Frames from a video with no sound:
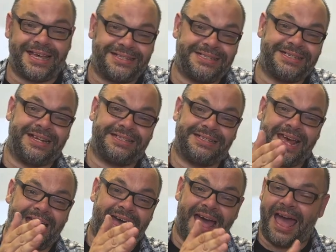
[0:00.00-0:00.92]
It sits
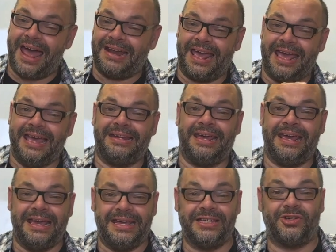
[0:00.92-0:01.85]
there and it
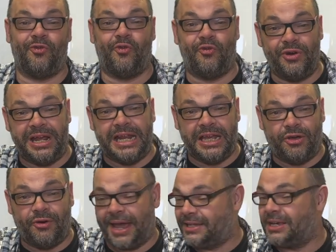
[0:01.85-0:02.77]
is really
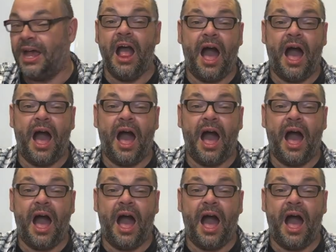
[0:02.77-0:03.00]
great.